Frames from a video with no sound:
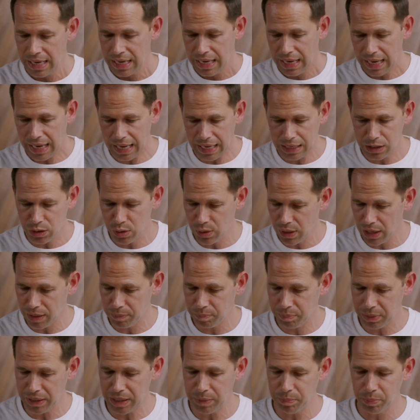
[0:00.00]
and you had
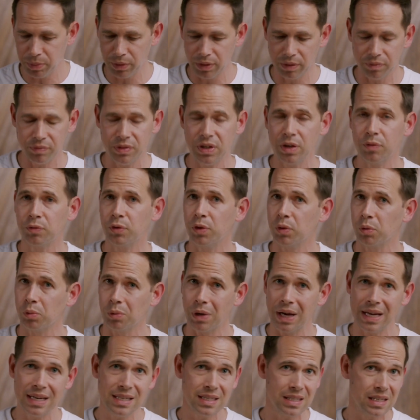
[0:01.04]
people of different
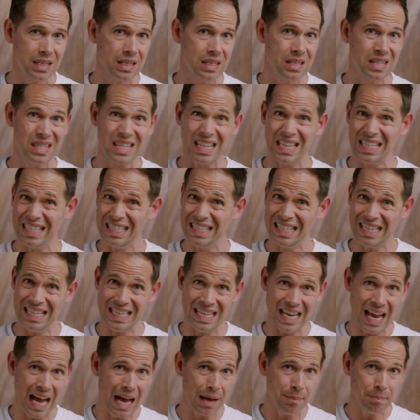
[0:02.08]
races that did
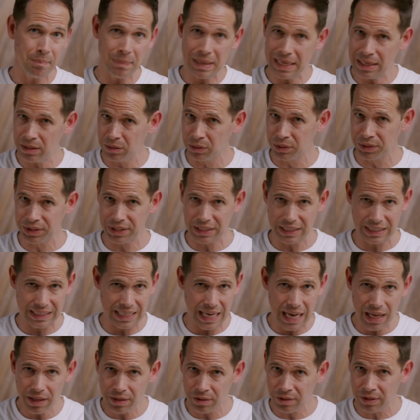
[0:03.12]
not mingle
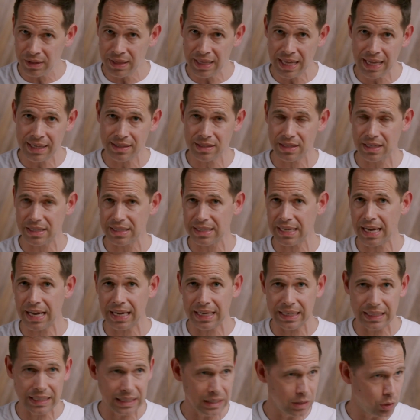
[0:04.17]
together in that
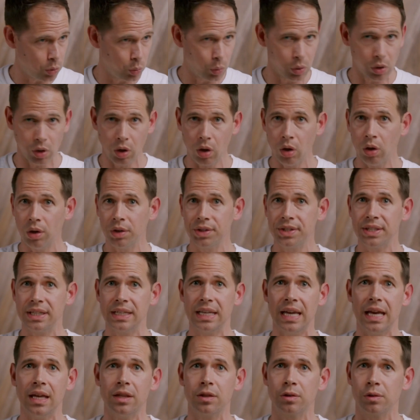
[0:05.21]
society, who were all
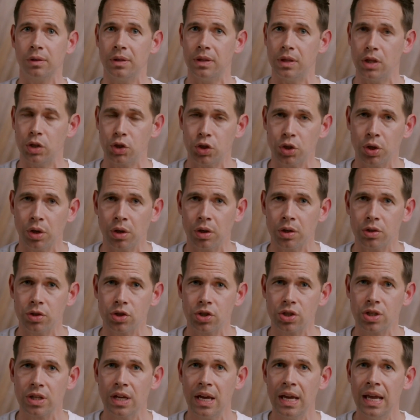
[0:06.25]
together in the
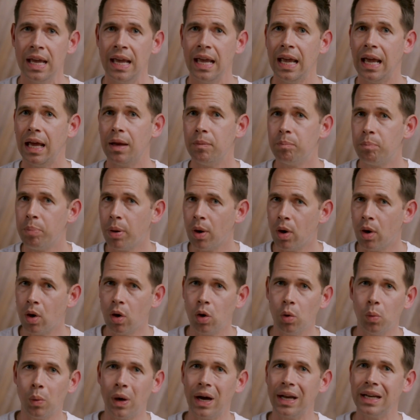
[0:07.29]
church. And Paul
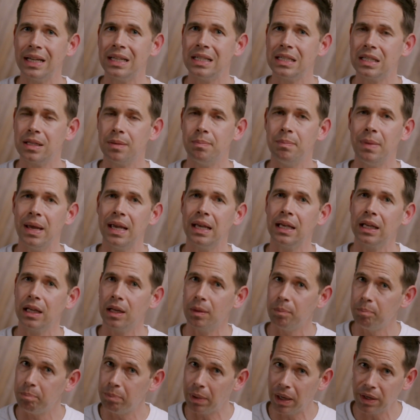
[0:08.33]
wanted to make it
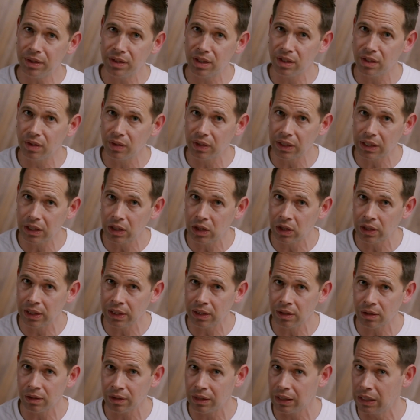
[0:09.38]
abundantly
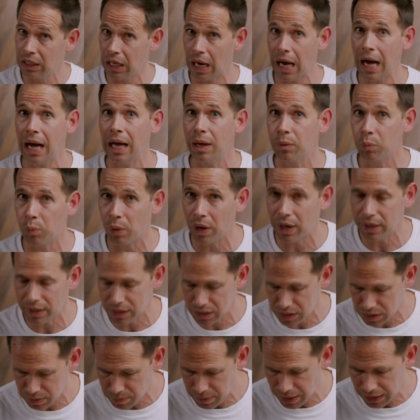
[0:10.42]
clear, God wanted
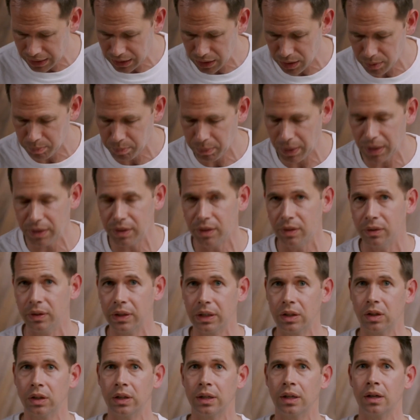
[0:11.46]
to make it abundantly
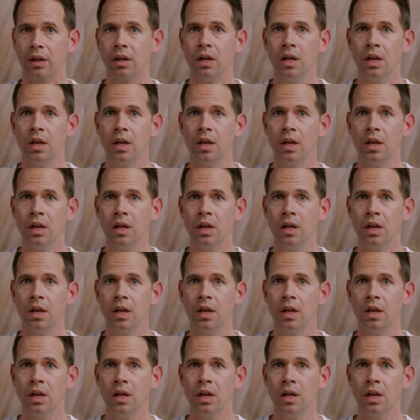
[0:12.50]
clear,